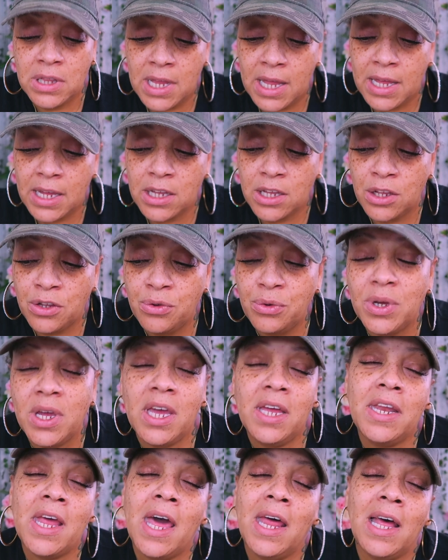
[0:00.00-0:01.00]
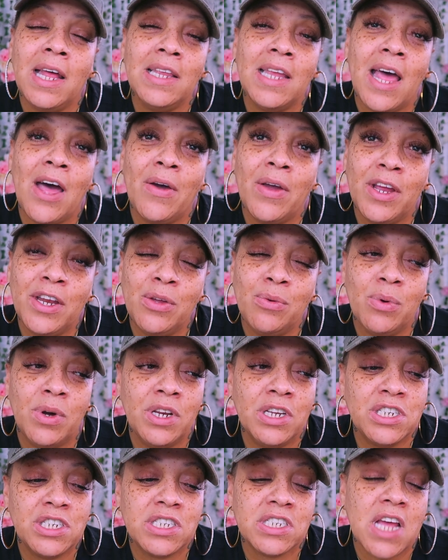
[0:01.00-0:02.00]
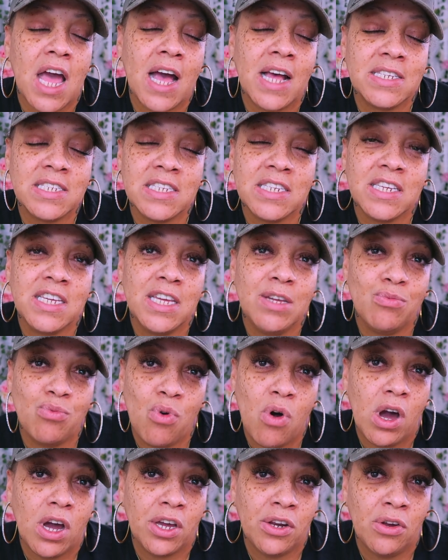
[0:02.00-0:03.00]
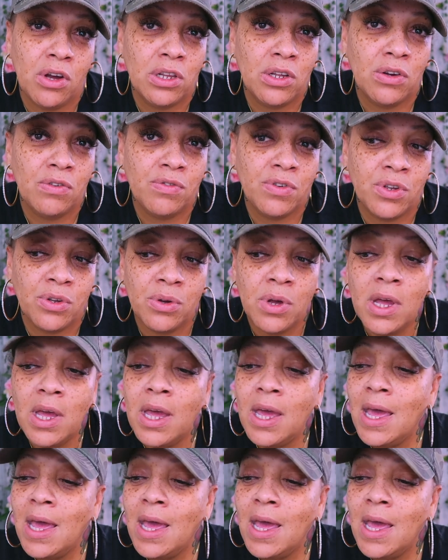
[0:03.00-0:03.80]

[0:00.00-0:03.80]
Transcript: Like, you cannot allow anyone to just constantly keep walking all over you.